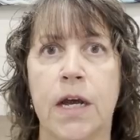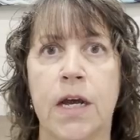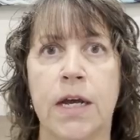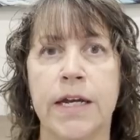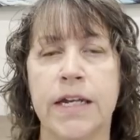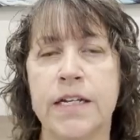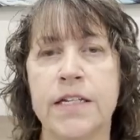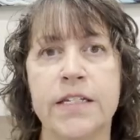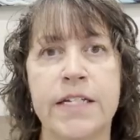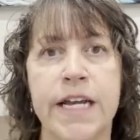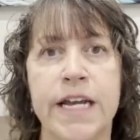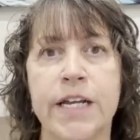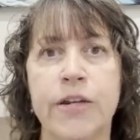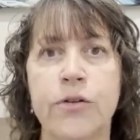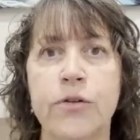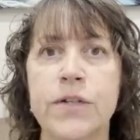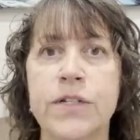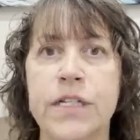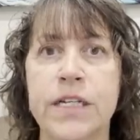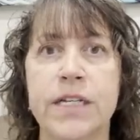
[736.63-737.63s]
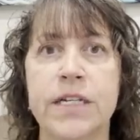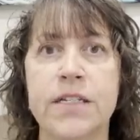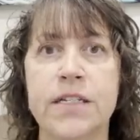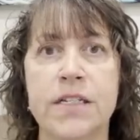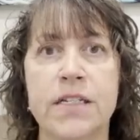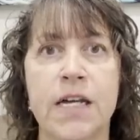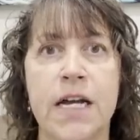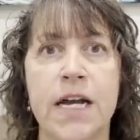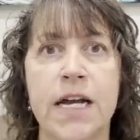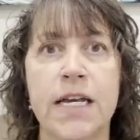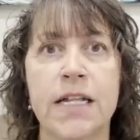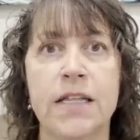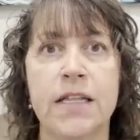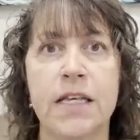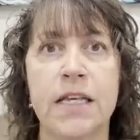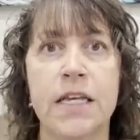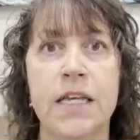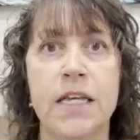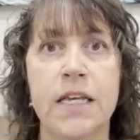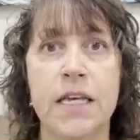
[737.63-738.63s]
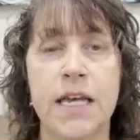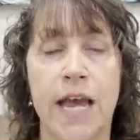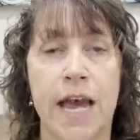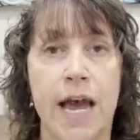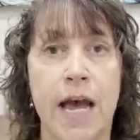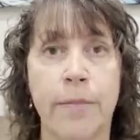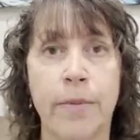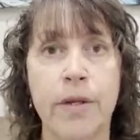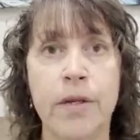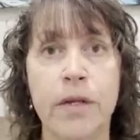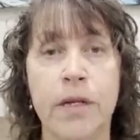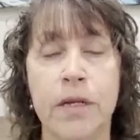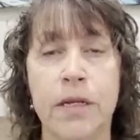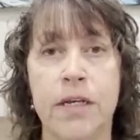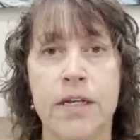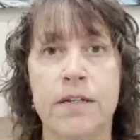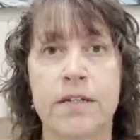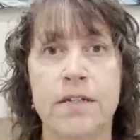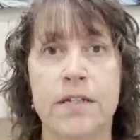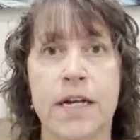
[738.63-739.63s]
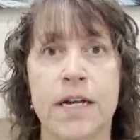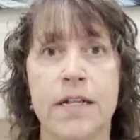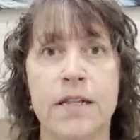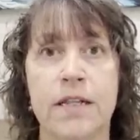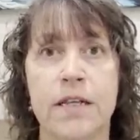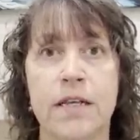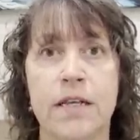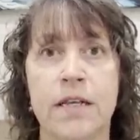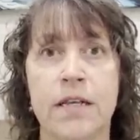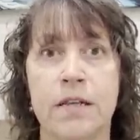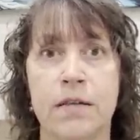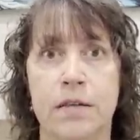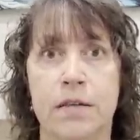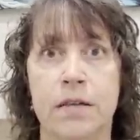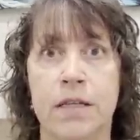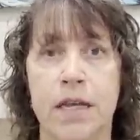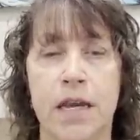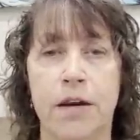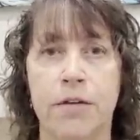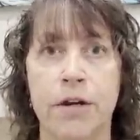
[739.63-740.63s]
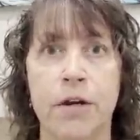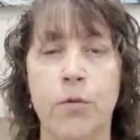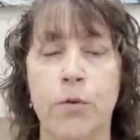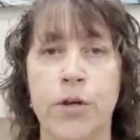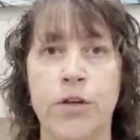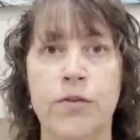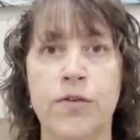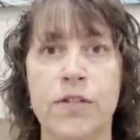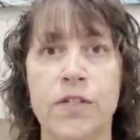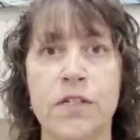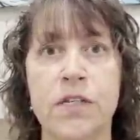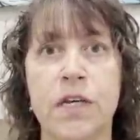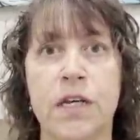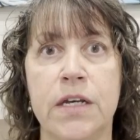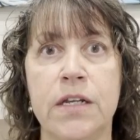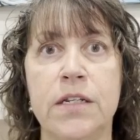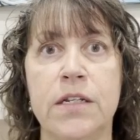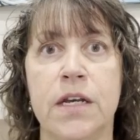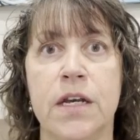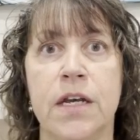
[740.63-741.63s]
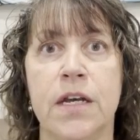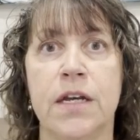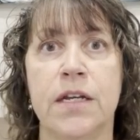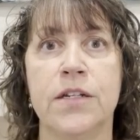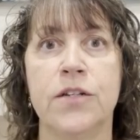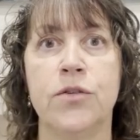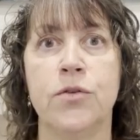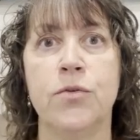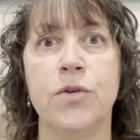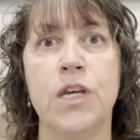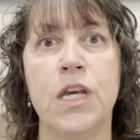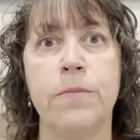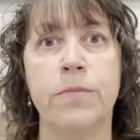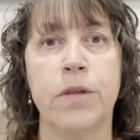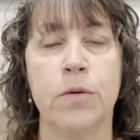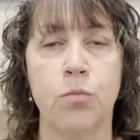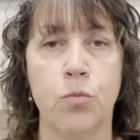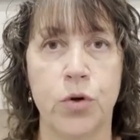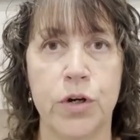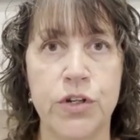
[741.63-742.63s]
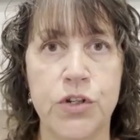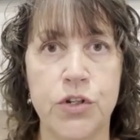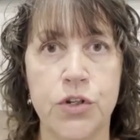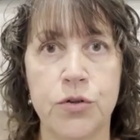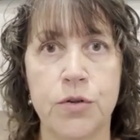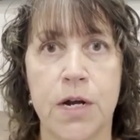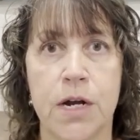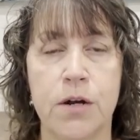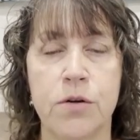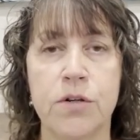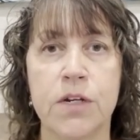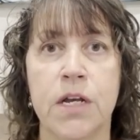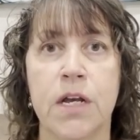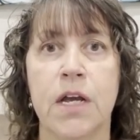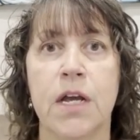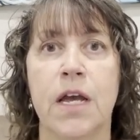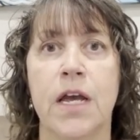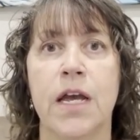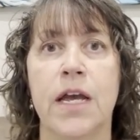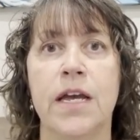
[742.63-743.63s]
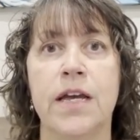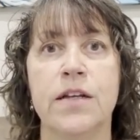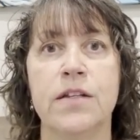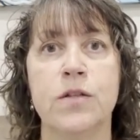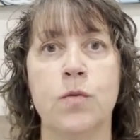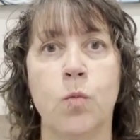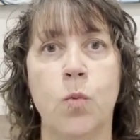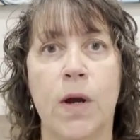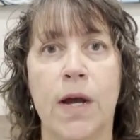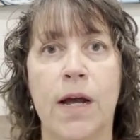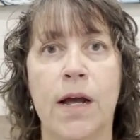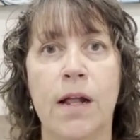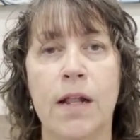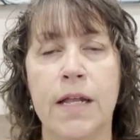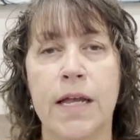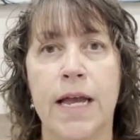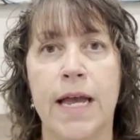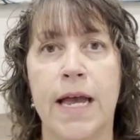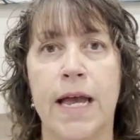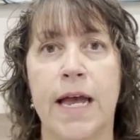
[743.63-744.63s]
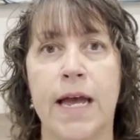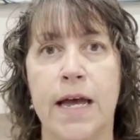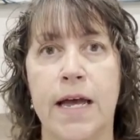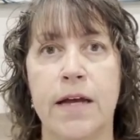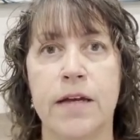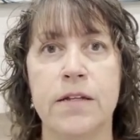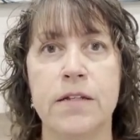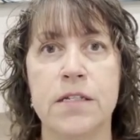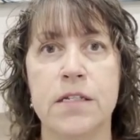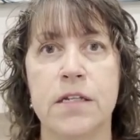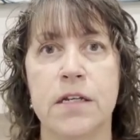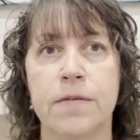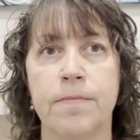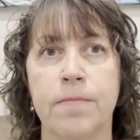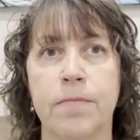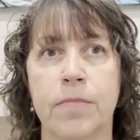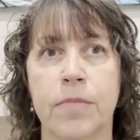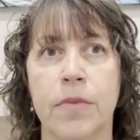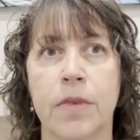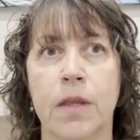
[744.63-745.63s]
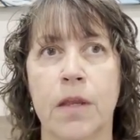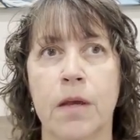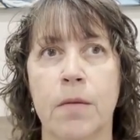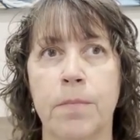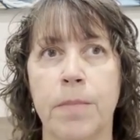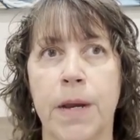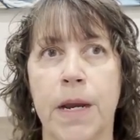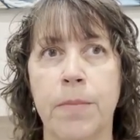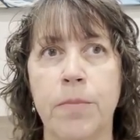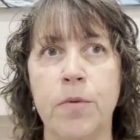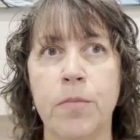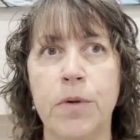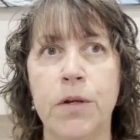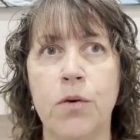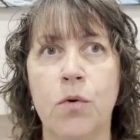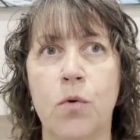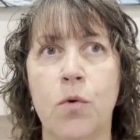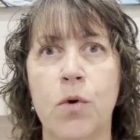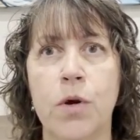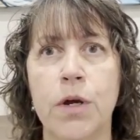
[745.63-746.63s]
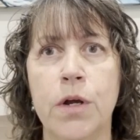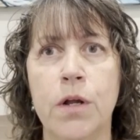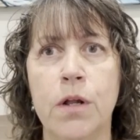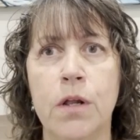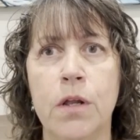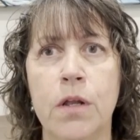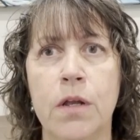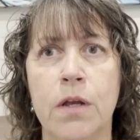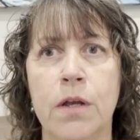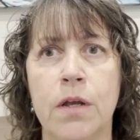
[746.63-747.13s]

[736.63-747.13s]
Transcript: containers inside the cabin, inside the area where you sit, to keep the moisture out, as well as peppermint oil,